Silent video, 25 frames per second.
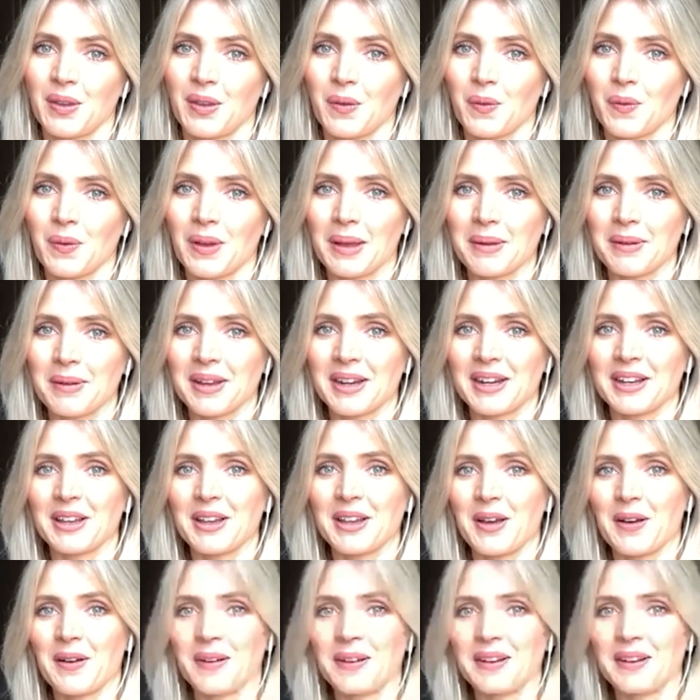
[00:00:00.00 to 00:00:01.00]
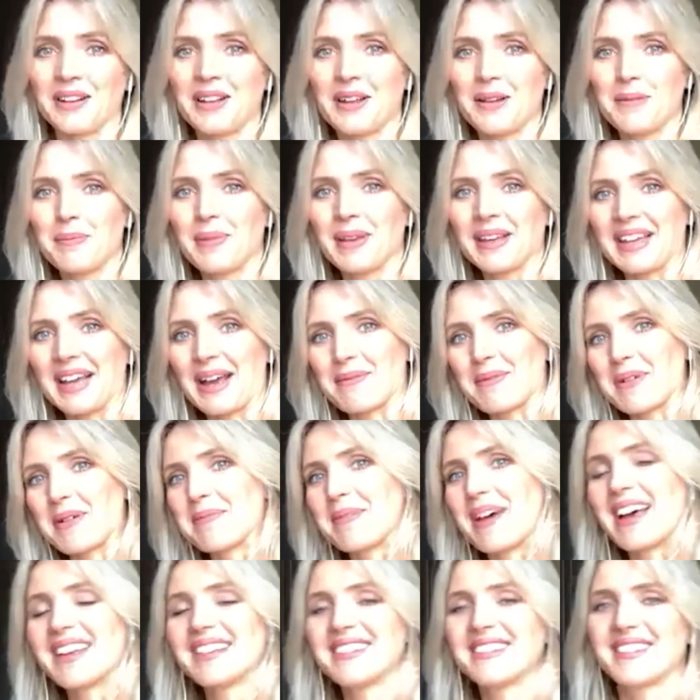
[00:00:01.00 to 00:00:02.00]
Well, I'm going to go and pick up my
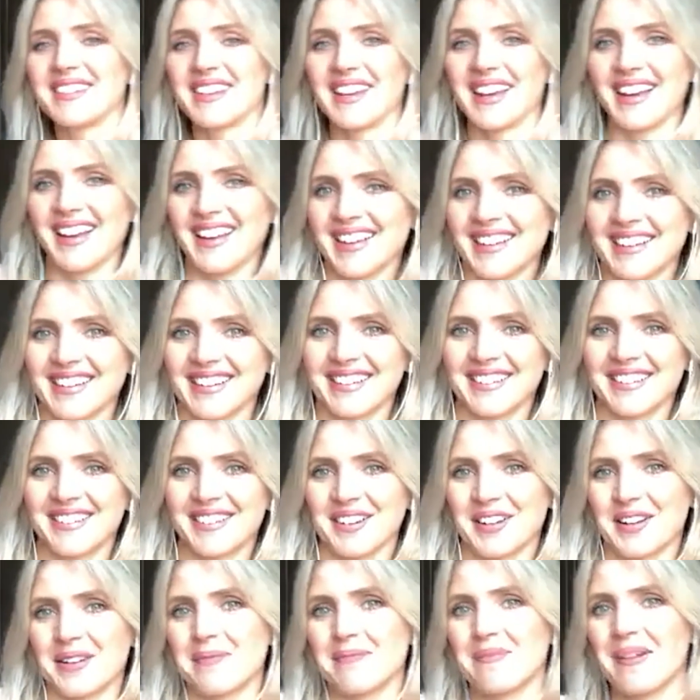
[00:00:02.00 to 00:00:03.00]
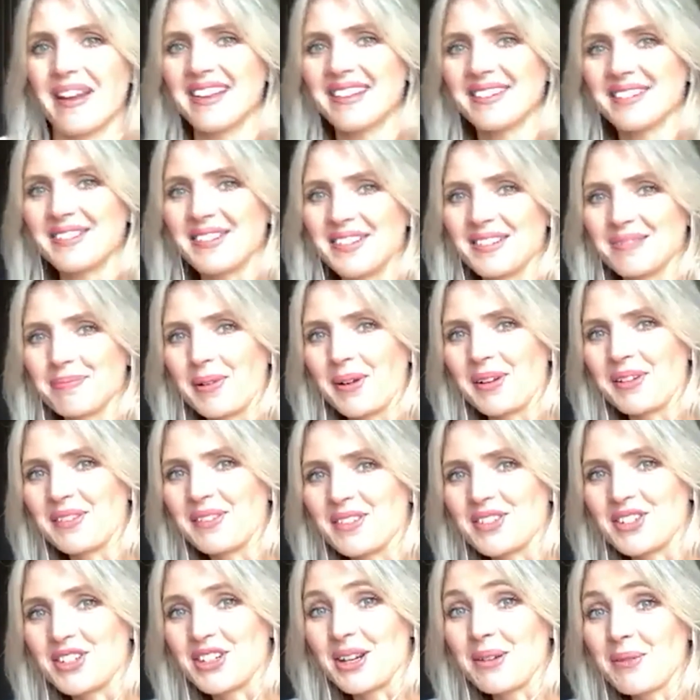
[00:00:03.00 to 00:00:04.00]
Mazda because I got a Mazda
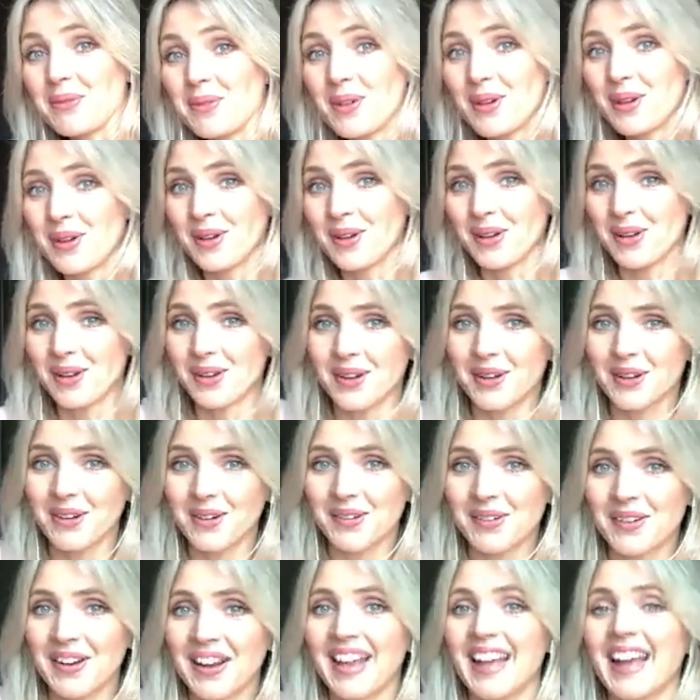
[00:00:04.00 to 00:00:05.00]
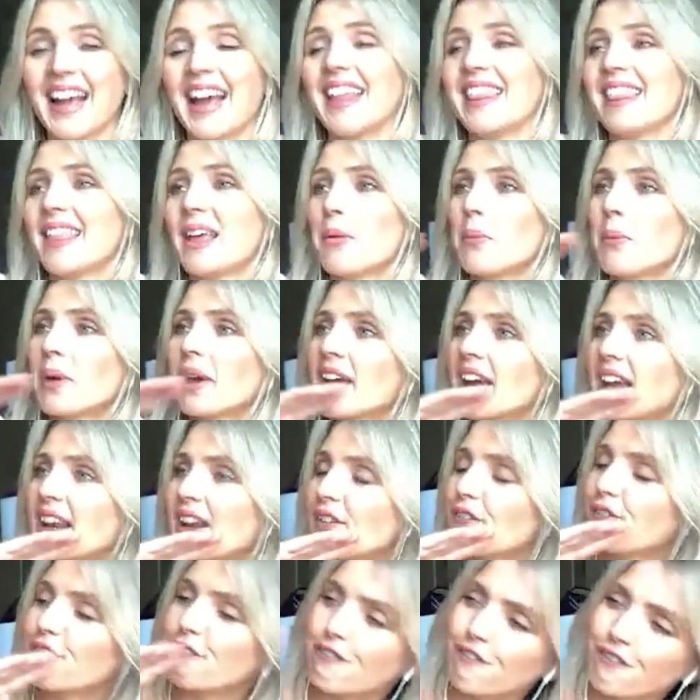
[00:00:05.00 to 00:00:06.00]
sponsorship. Woohoo! And then we're
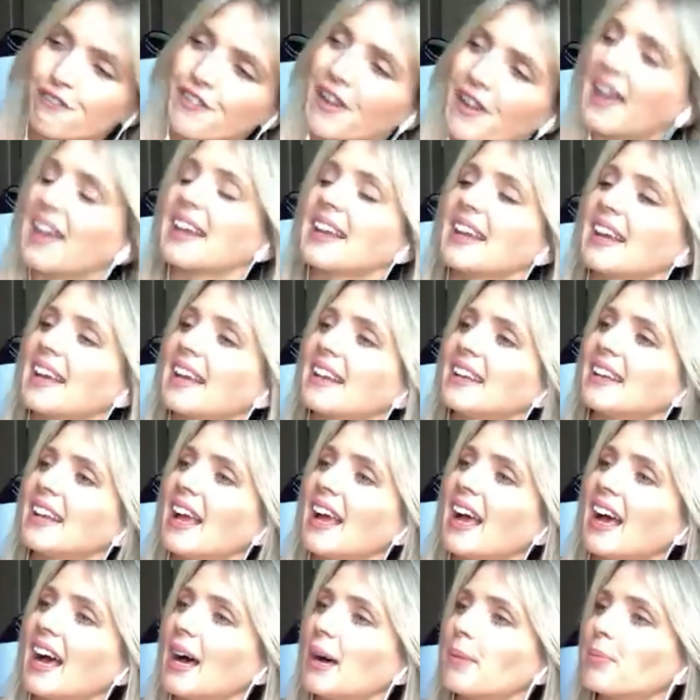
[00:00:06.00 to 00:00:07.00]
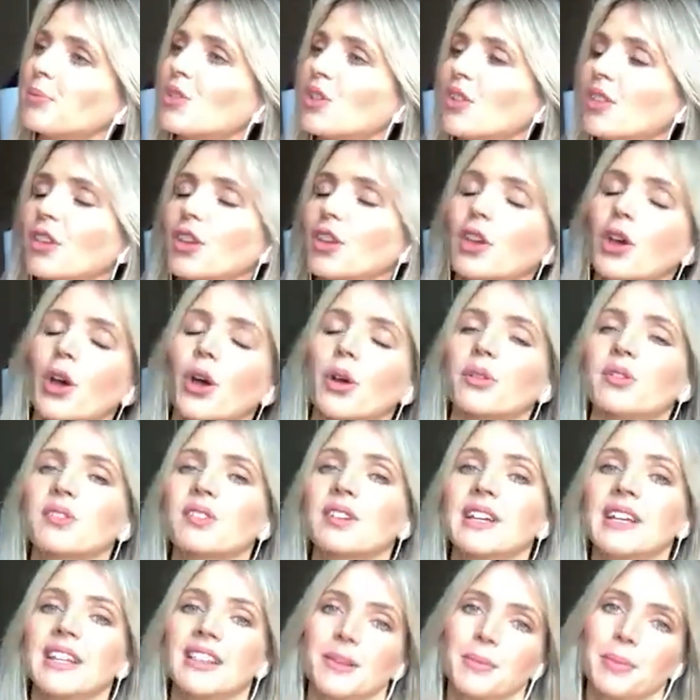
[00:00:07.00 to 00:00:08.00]
going to fang it up to the coast
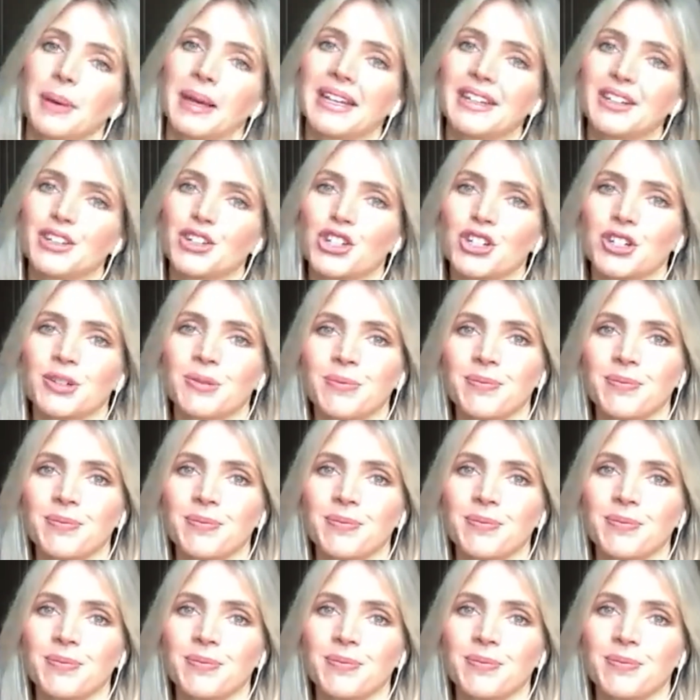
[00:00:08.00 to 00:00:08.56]
and hit the beach.